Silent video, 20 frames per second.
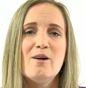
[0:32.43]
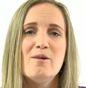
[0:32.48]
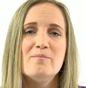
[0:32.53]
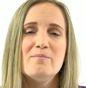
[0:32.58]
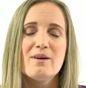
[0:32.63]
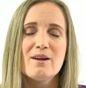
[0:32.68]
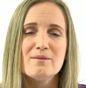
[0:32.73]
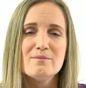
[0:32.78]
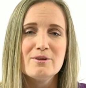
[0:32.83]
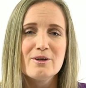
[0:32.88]

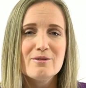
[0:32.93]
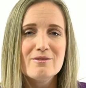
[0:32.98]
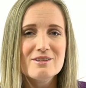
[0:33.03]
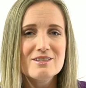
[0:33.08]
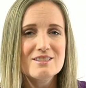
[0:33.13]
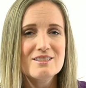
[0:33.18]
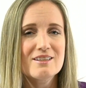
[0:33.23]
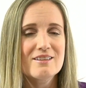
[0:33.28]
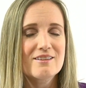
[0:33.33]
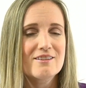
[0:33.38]
But I'm
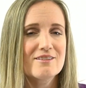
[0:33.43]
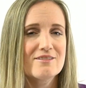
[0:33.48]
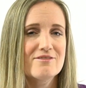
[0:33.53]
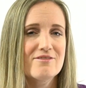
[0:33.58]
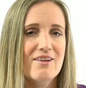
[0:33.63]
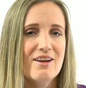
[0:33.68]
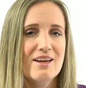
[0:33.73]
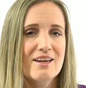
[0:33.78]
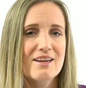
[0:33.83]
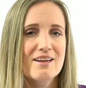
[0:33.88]
going to
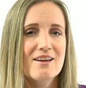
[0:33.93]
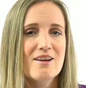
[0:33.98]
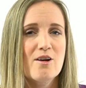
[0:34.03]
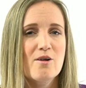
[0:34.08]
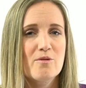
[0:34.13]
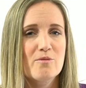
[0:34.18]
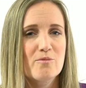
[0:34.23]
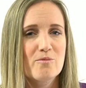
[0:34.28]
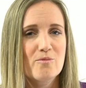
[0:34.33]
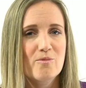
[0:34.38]
clarify
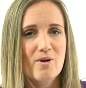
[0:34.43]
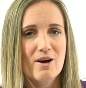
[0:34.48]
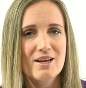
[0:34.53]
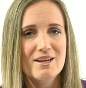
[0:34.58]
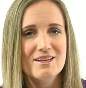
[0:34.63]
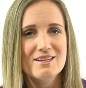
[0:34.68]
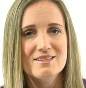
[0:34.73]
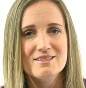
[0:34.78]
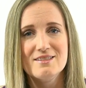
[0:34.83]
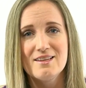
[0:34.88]
what is